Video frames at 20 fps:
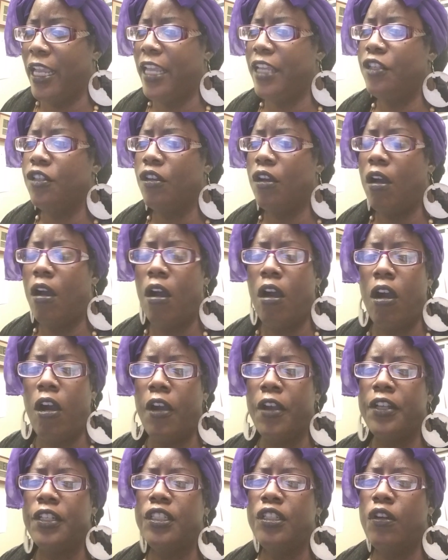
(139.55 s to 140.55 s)
In your
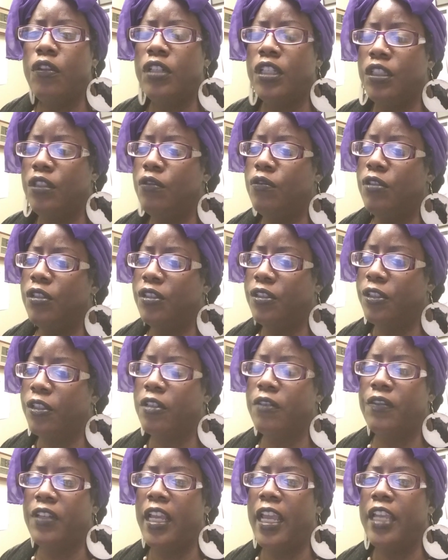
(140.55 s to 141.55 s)
heart, know that you
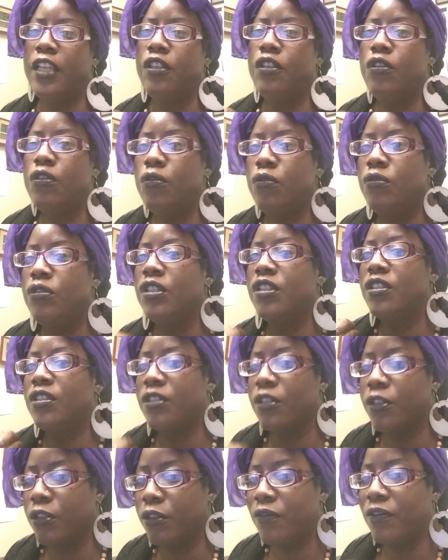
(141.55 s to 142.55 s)
deserve it, and you
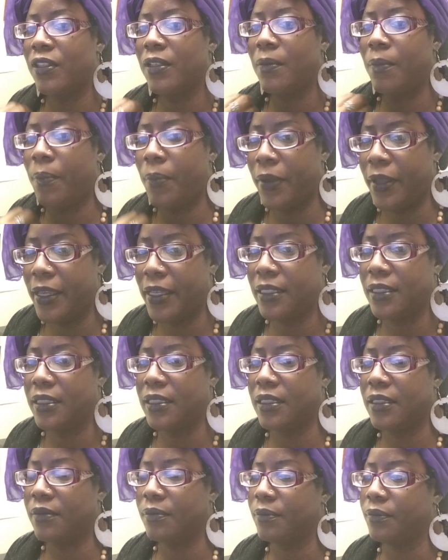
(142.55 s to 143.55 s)
deserve the
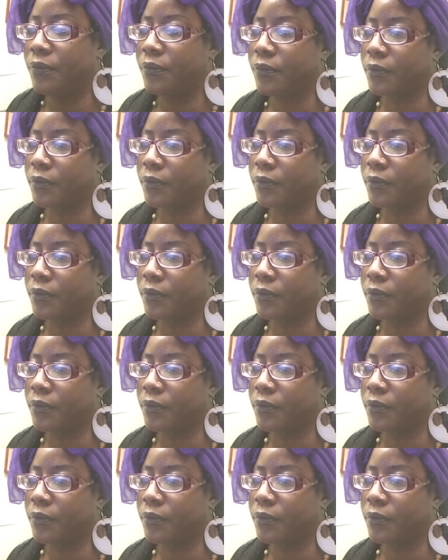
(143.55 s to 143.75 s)
best.